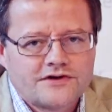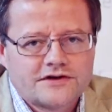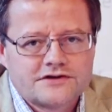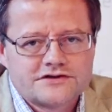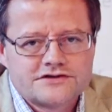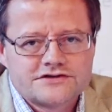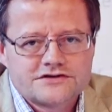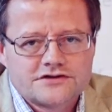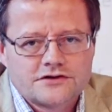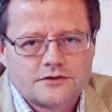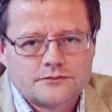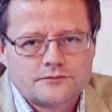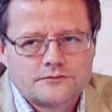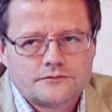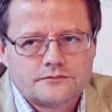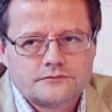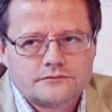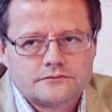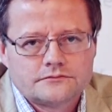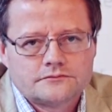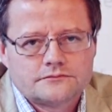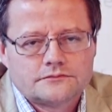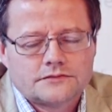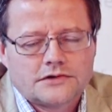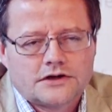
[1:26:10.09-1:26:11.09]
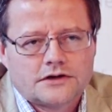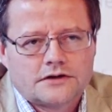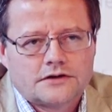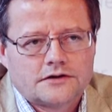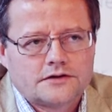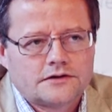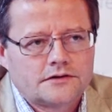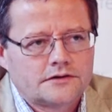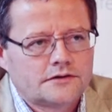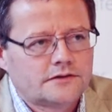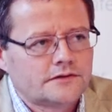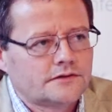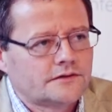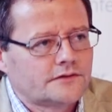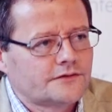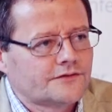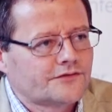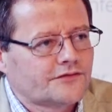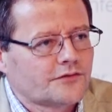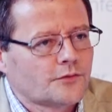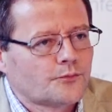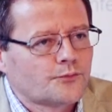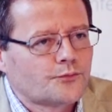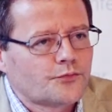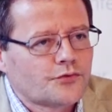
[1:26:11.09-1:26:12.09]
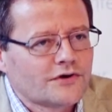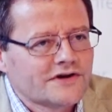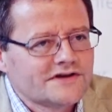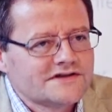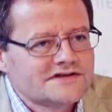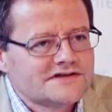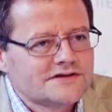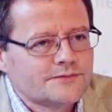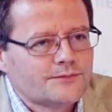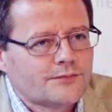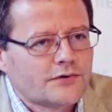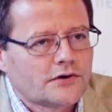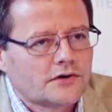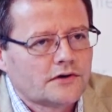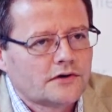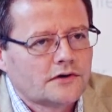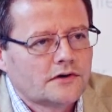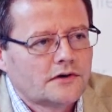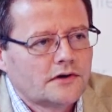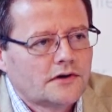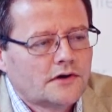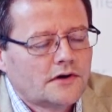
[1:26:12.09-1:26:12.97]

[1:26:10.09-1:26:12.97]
and some principle,